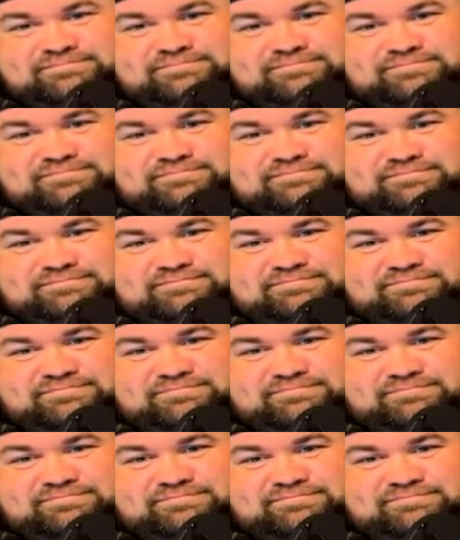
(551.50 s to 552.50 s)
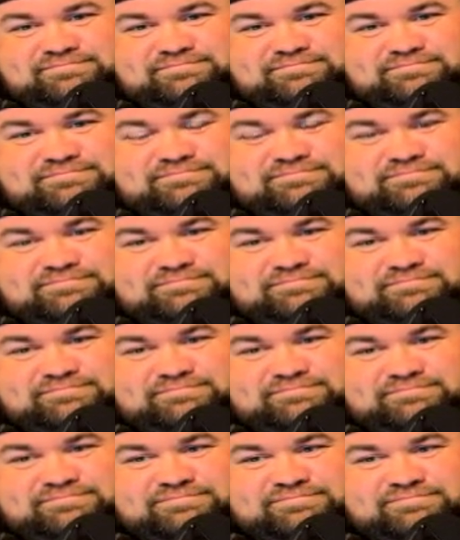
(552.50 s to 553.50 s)

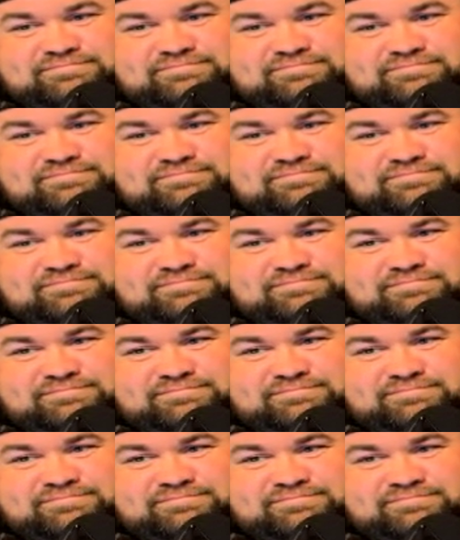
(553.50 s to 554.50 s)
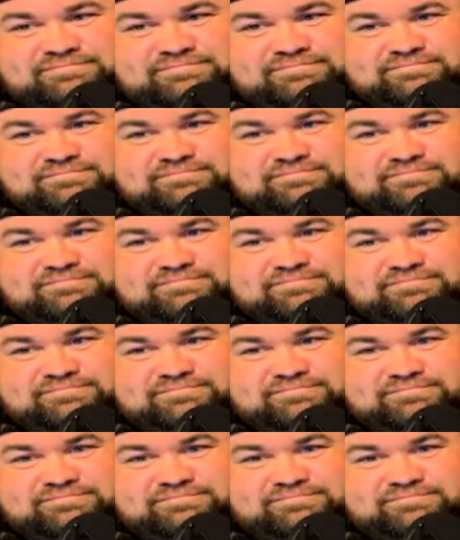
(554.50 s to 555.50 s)

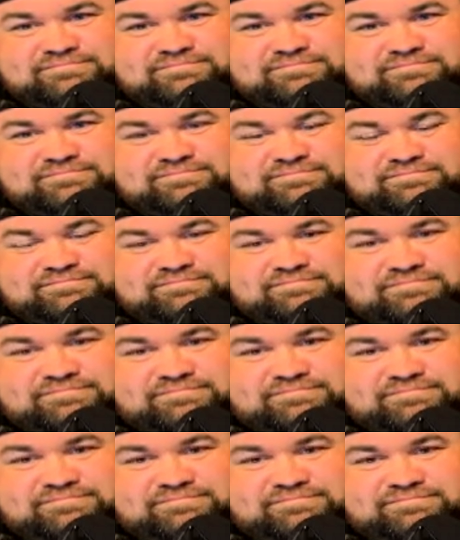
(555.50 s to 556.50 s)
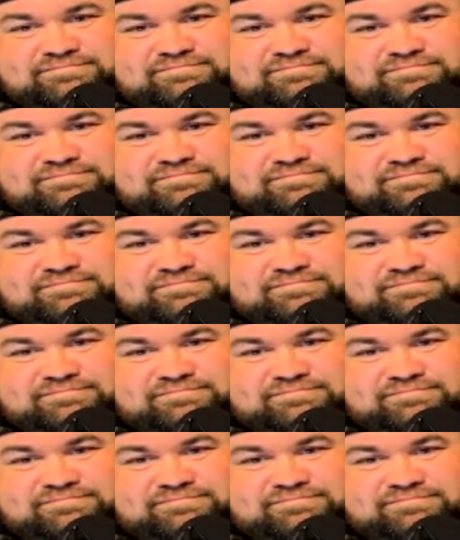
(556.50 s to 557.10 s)
No words are spoken by the person on screen.